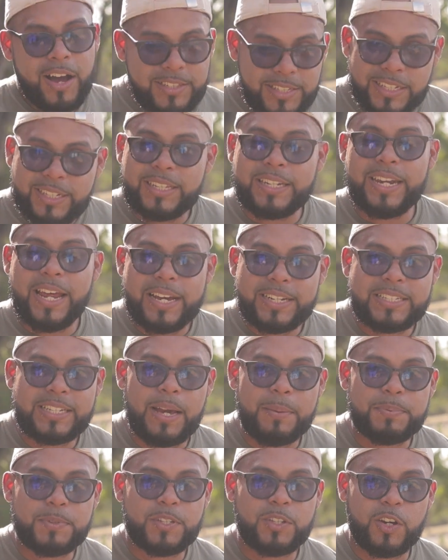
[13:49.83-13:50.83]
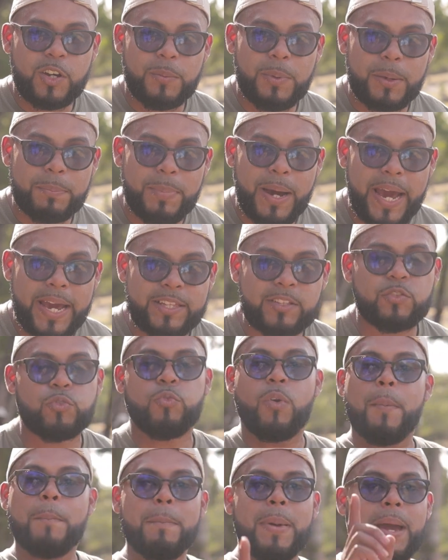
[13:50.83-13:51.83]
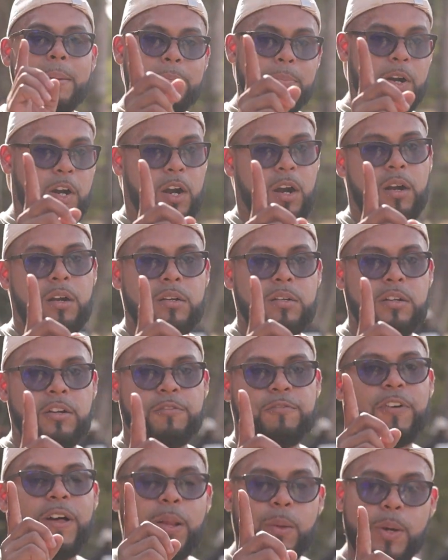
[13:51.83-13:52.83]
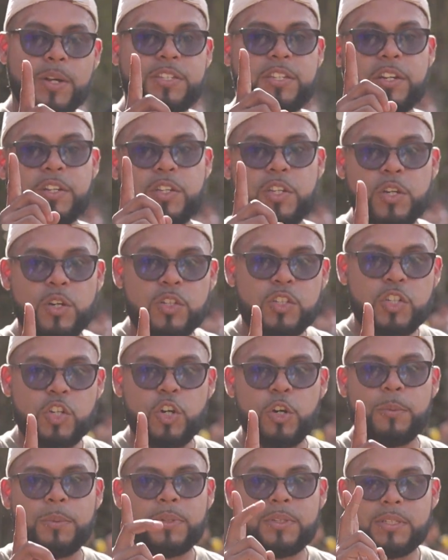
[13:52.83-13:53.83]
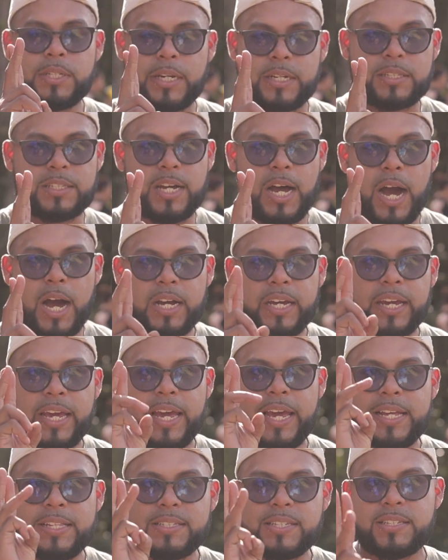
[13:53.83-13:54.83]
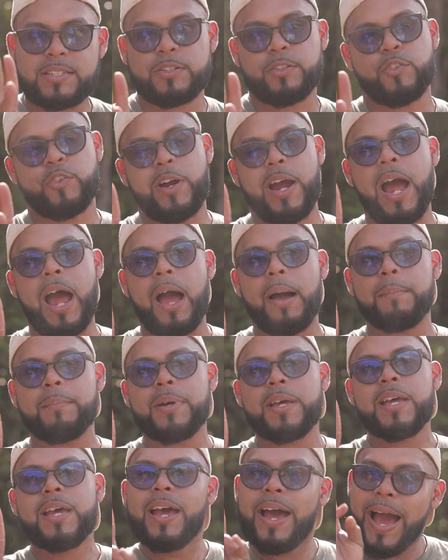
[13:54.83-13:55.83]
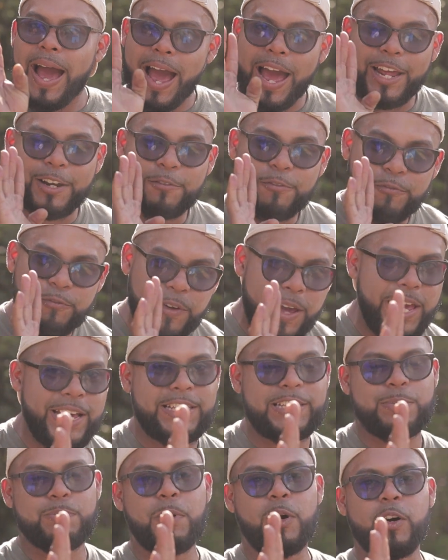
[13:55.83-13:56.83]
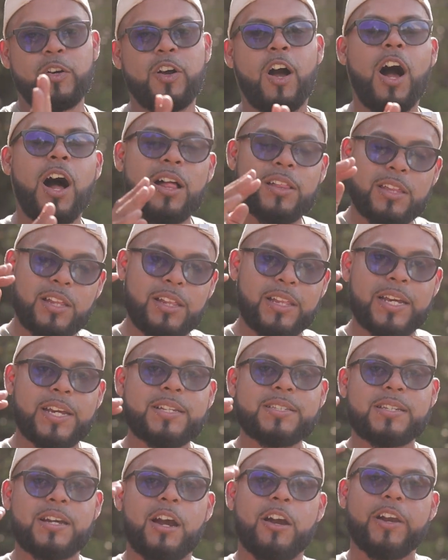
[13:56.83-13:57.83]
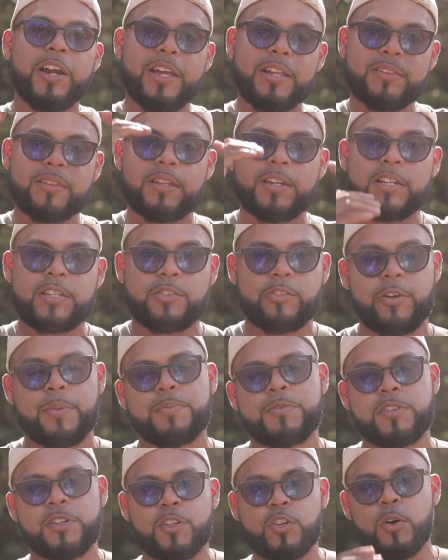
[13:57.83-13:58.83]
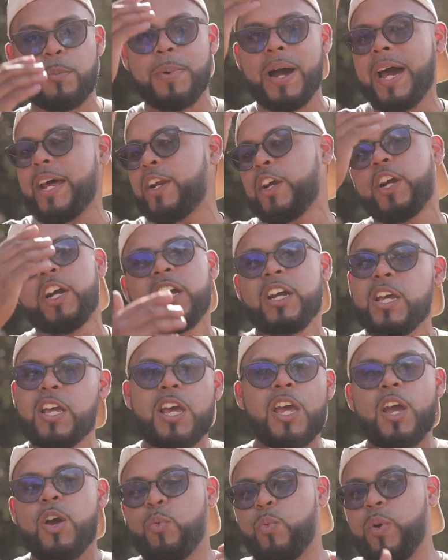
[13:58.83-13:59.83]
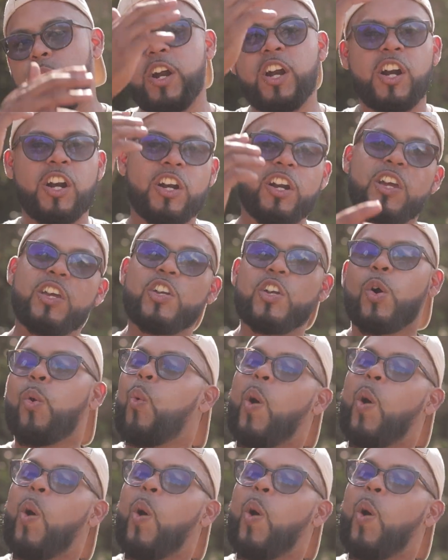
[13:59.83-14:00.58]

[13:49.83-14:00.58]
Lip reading: Until the next episode of Big Bites, remember, follow us on YouTube, TikTok, Instagram, and Facebook. All the links are in the description, no matter where you're